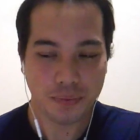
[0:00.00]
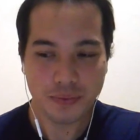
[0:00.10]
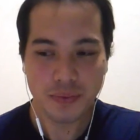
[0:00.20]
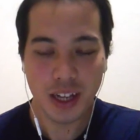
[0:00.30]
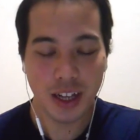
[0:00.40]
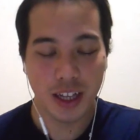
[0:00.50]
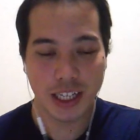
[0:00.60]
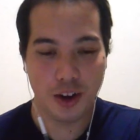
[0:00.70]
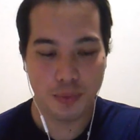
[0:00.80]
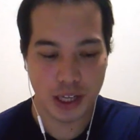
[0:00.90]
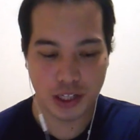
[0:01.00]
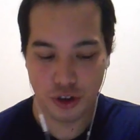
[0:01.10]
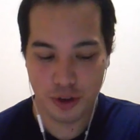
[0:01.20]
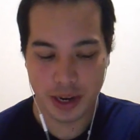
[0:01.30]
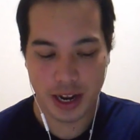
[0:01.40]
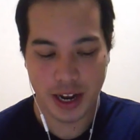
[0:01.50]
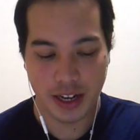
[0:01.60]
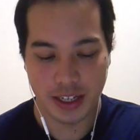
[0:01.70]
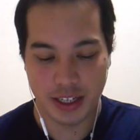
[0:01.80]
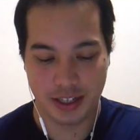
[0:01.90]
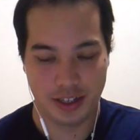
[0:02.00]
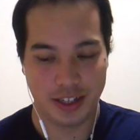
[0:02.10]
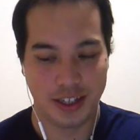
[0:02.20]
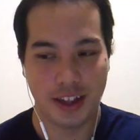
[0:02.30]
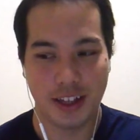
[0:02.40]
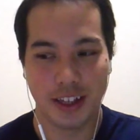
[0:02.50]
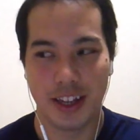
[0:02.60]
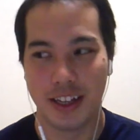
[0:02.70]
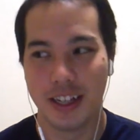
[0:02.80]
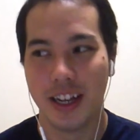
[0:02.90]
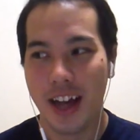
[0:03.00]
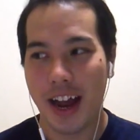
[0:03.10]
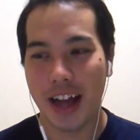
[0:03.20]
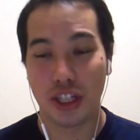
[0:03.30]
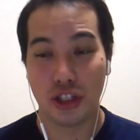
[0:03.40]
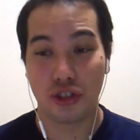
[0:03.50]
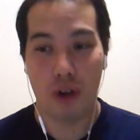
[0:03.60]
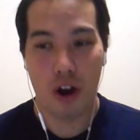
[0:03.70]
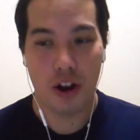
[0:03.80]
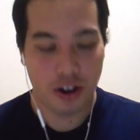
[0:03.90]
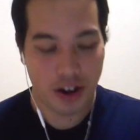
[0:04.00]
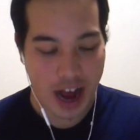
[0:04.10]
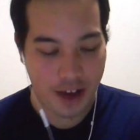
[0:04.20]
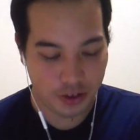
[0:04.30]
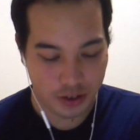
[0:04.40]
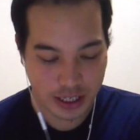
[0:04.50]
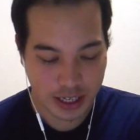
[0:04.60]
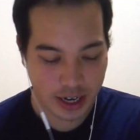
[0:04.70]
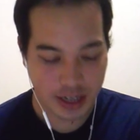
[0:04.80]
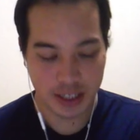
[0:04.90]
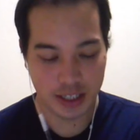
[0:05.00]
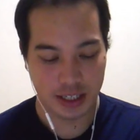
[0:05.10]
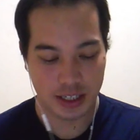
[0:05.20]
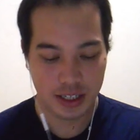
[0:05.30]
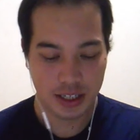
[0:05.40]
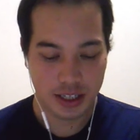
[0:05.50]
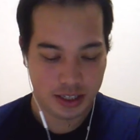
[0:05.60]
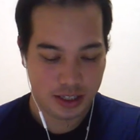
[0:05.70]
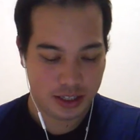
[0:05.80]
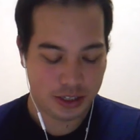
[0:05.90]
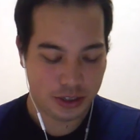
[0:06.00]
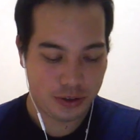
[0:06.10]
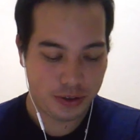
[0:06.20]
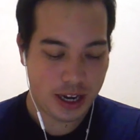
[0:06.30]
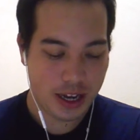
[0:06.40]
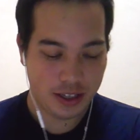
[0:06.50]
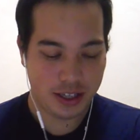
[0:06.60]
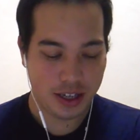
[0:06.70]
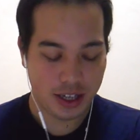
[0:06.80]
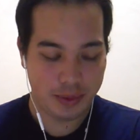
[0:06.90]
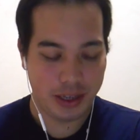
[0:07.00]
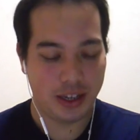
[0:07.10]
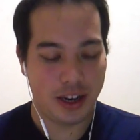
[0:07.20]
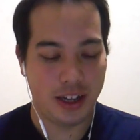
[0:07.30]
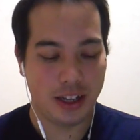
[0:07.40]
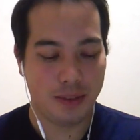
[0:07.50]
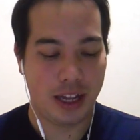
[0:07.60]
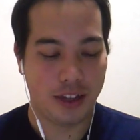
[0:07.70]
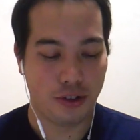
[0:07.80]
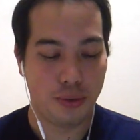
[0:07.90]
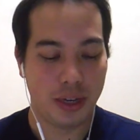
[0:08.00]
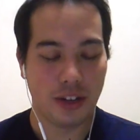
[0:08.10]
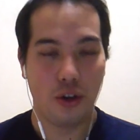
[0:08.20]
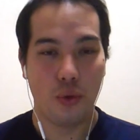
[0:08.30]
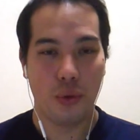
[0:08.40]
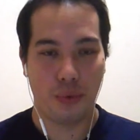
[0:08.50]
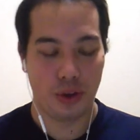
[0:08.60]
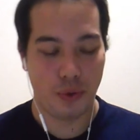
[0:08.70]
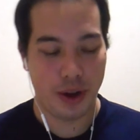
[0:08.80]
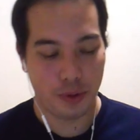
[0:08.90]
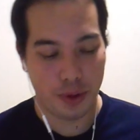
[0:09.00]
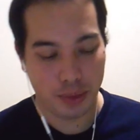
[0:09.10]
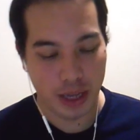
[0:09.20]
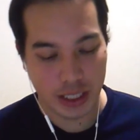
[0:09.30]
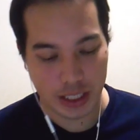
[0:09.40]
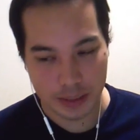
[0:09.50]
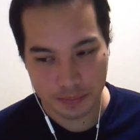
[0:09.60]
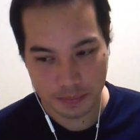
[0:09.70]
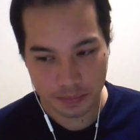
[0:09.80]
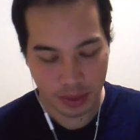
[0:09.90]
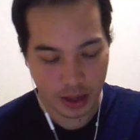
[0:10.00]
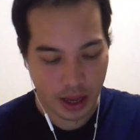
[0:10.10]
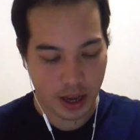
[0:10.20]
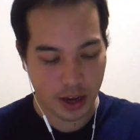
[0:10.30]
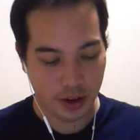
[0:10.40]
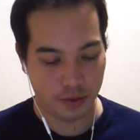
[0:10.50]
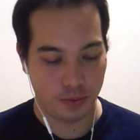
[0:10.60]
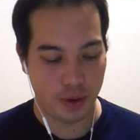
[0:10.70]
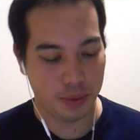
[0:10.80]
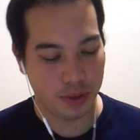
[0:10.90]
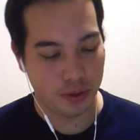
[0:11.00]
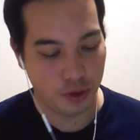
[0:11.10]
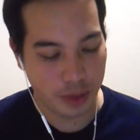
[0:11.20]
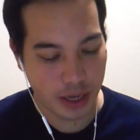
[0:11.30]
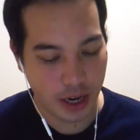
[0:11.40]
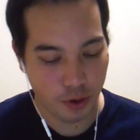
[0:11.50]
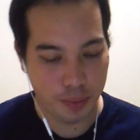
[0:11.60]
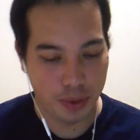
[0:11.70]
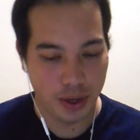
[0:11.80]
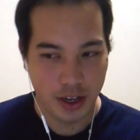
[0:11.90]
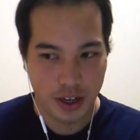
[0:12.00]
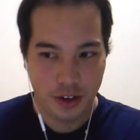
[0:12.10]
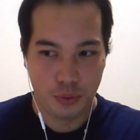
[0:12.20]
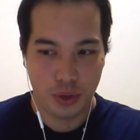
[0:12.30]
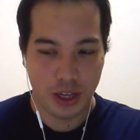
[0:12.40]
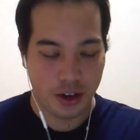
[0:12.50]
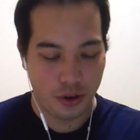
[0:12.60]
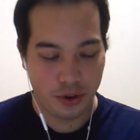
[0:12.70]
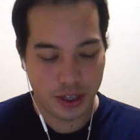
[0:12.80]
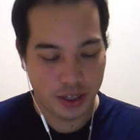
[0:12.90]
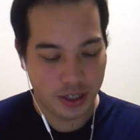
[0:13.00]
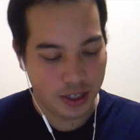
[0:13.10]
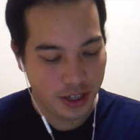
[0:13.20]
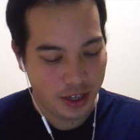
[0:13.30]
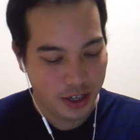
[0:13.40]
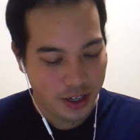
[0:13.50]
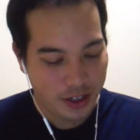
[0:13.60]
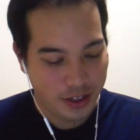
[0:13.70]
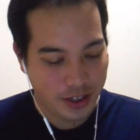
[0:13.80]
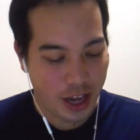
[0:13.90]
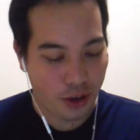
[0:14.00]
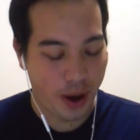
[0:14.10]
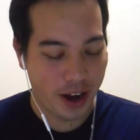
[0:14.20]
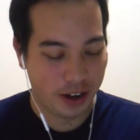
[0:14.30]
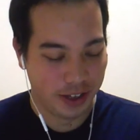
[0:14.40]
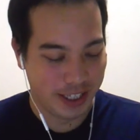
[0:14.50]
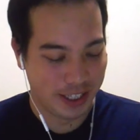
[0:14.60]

Unless they replace Nerubian Egg, it's just nothing that gets stronger after it dies. So yeah, it's not going to be anything but like Nerubian Egg. No real way to replace it. And rip Nerubian Egg. Rip really annoying Death Rattles.